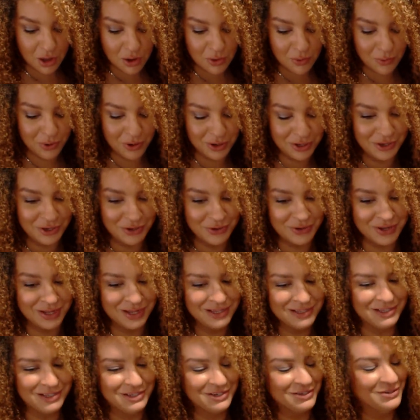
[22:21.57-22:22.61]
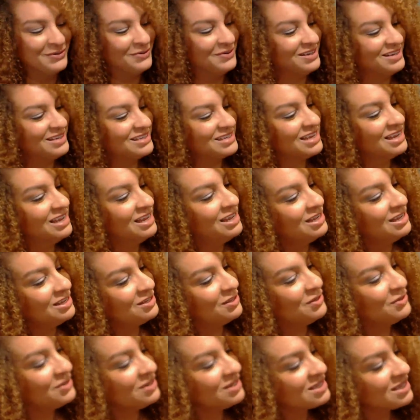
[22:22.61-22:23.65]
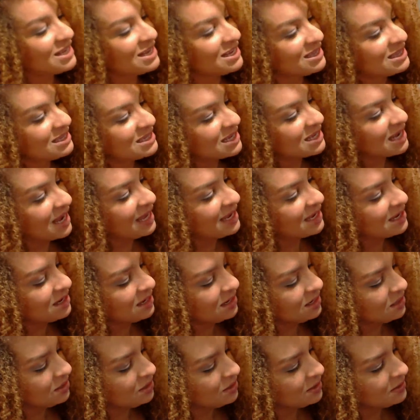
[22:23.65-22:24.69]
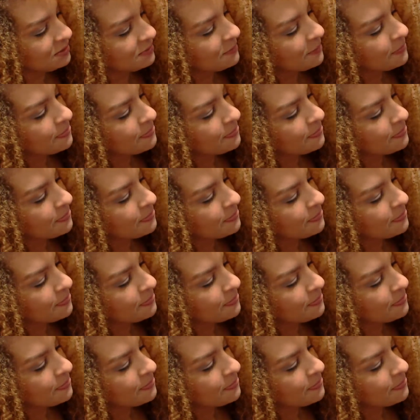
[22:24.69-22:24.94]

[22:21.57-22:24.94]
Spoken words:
what you can do is you can take this light color